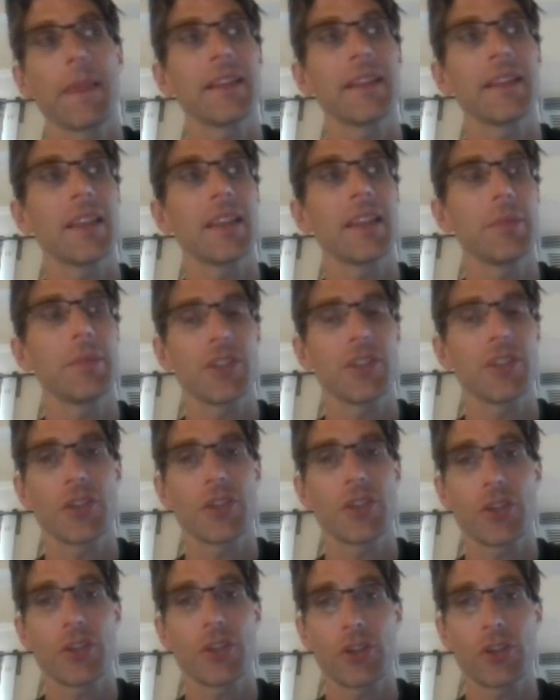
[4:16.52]
that the
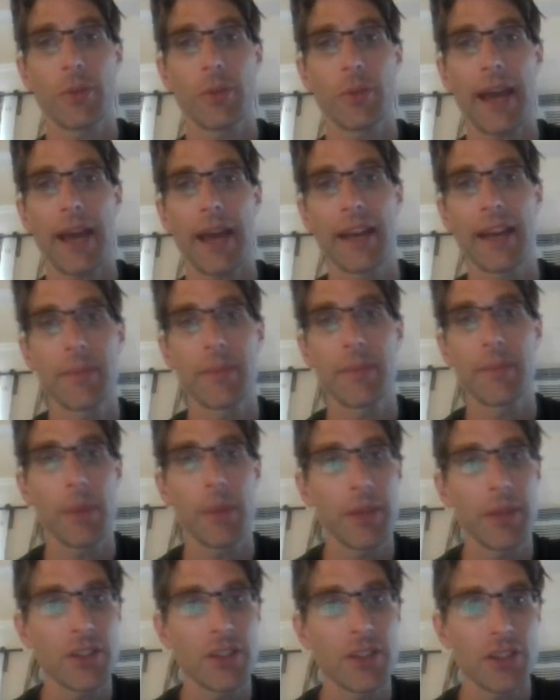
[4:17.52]
positions are so bad,
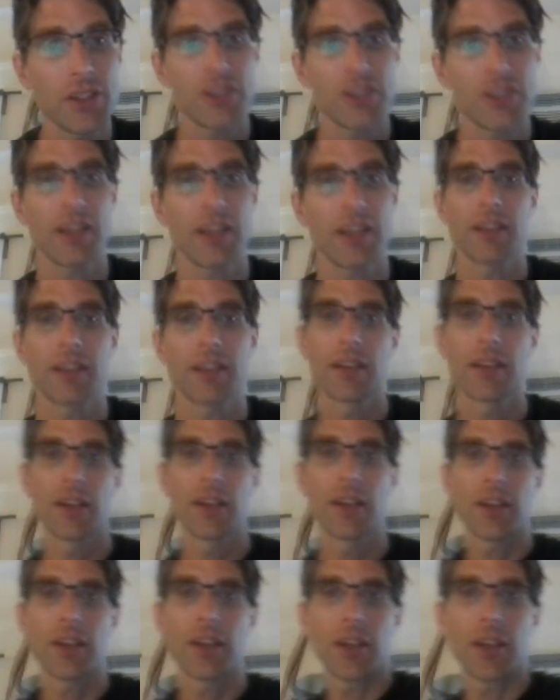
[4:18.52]
maybe it's just that
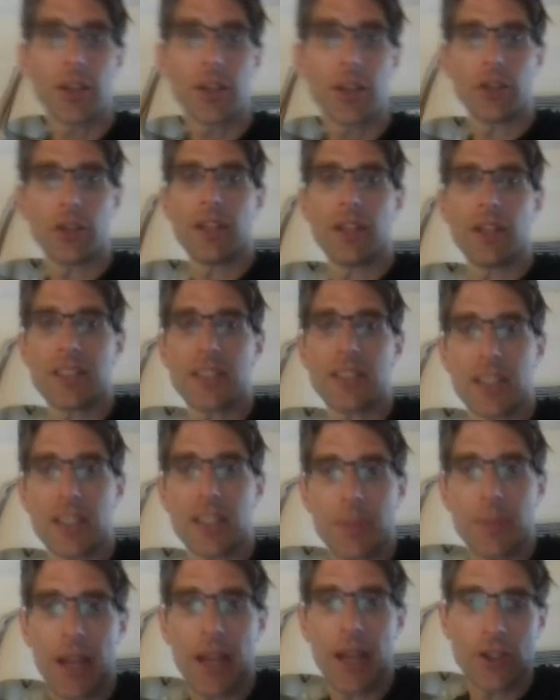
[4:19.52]
you need to
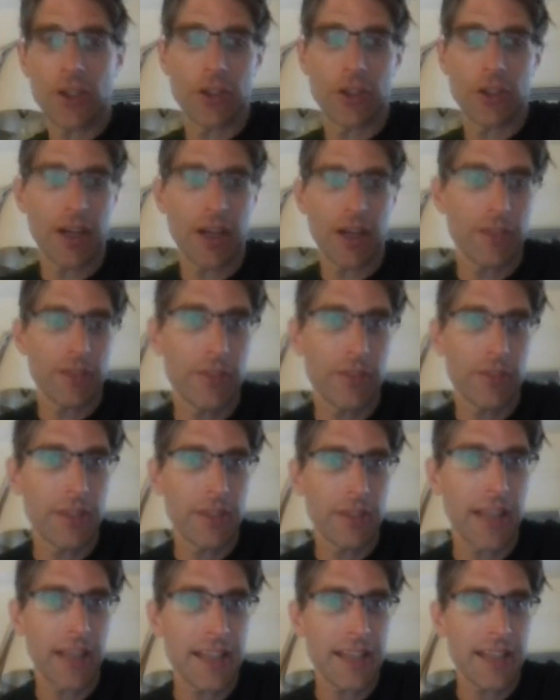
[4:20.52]
expand your creative
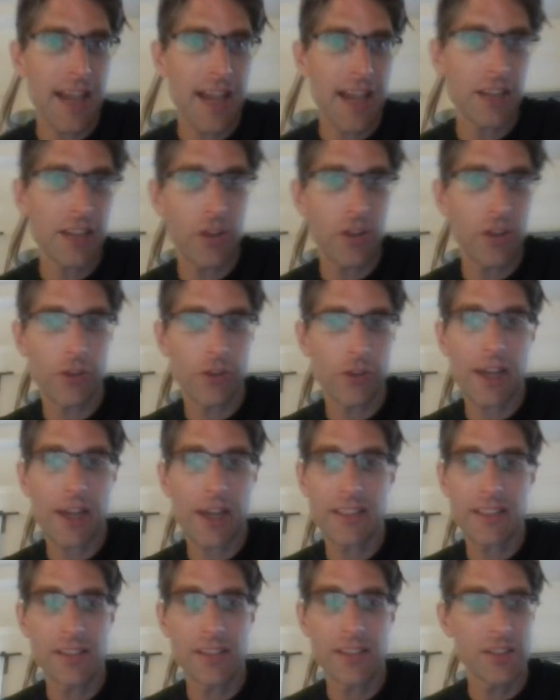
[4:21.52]
and tactical
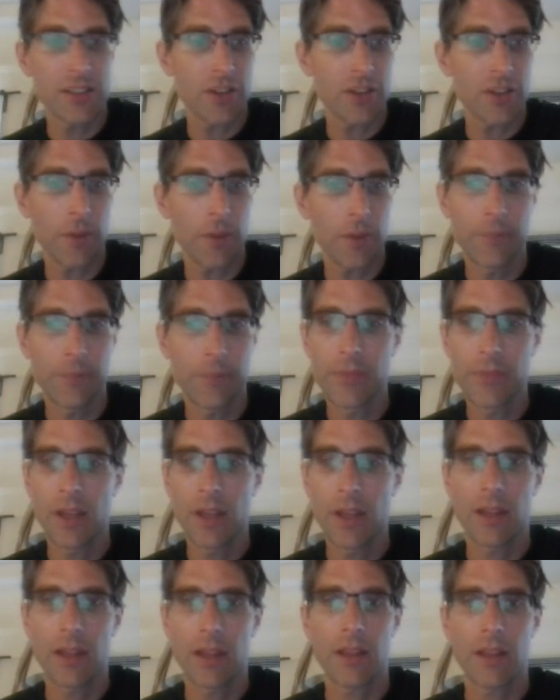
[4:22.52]
horizons. So,
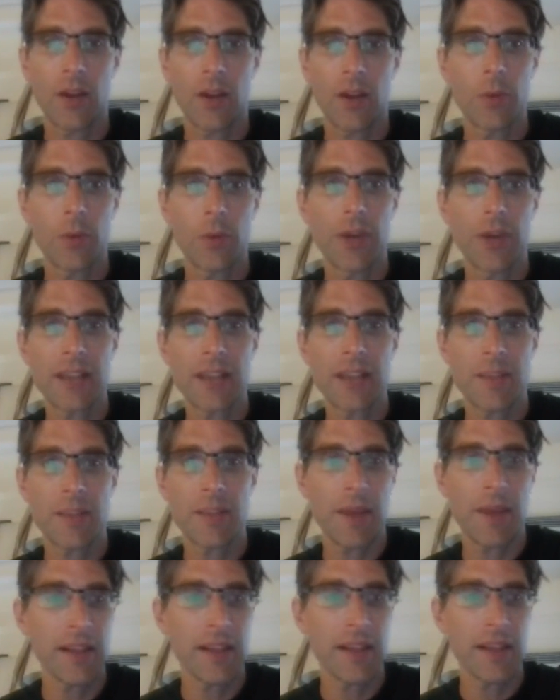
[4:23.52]
hope you got
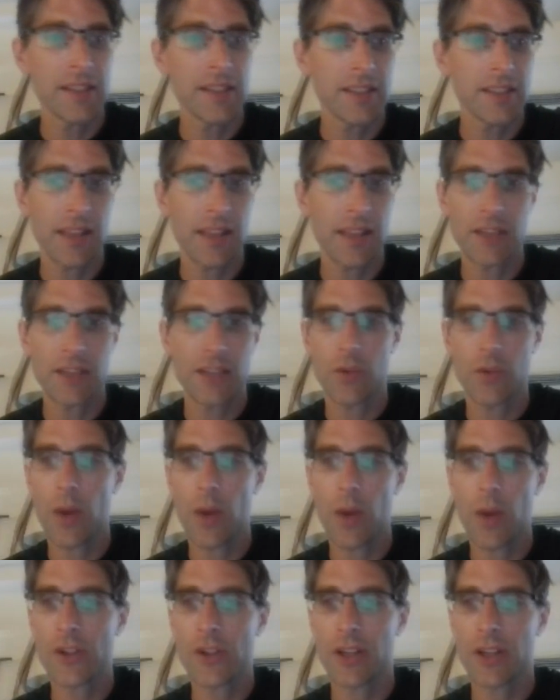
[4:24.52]
something out of this. Thanks for
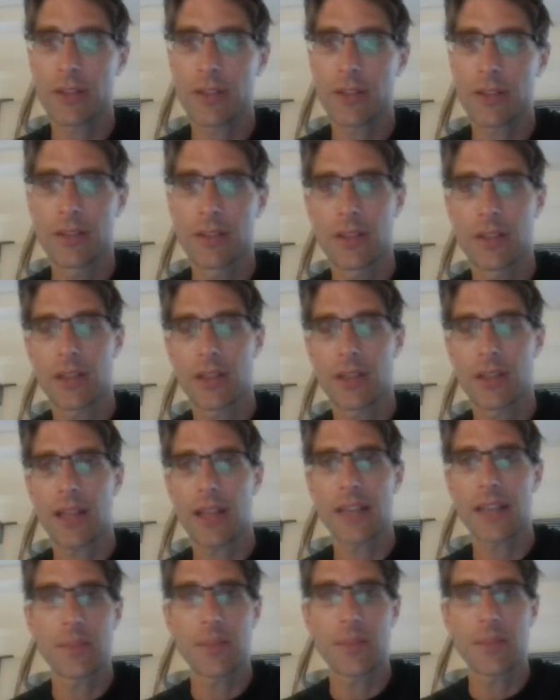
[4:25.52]
watching.
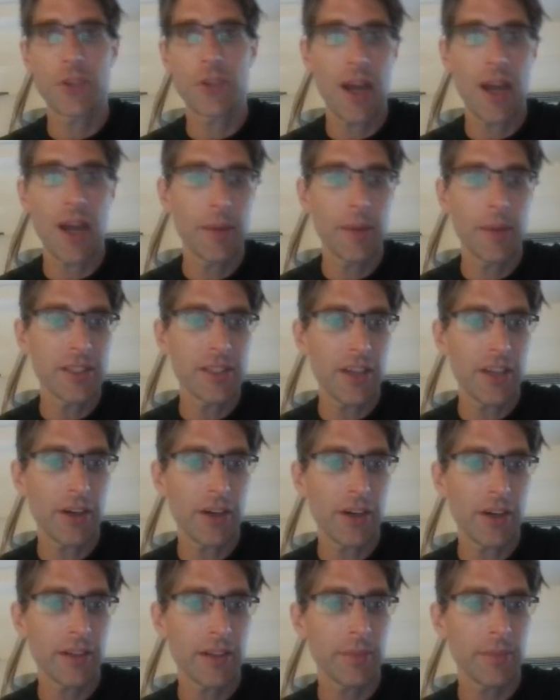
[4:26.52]
Like, subscribe,
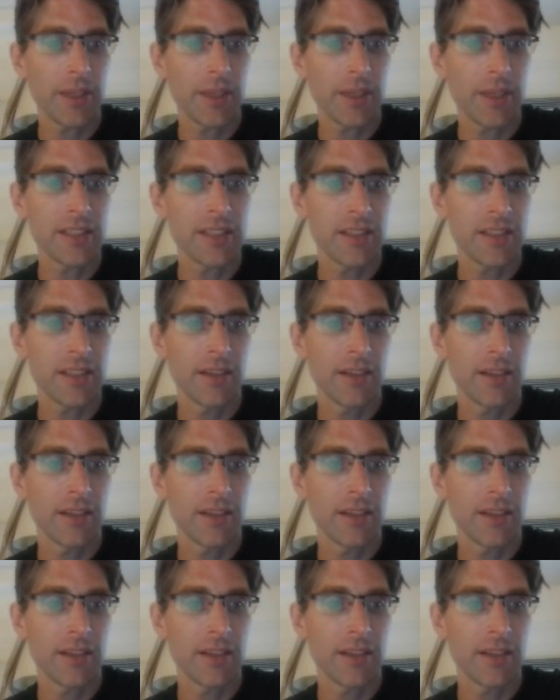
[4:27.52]
etc. Peace.